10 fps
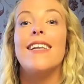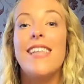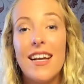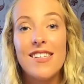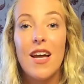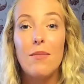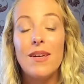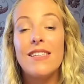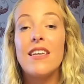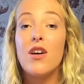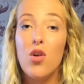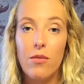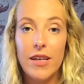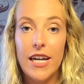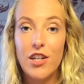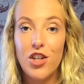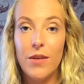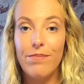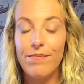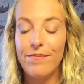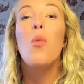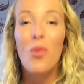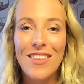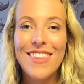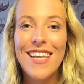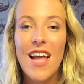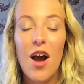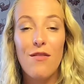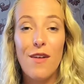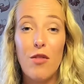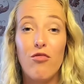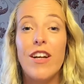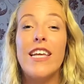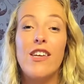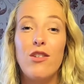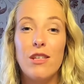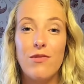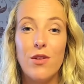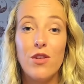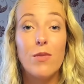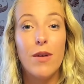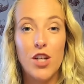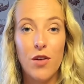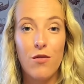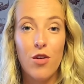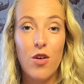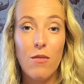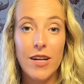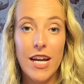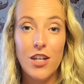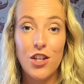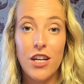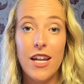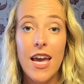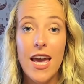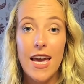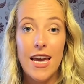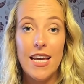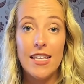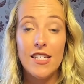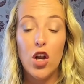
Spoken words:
Next up is the accommodation. One thing that I found really useful to budget for accommodation is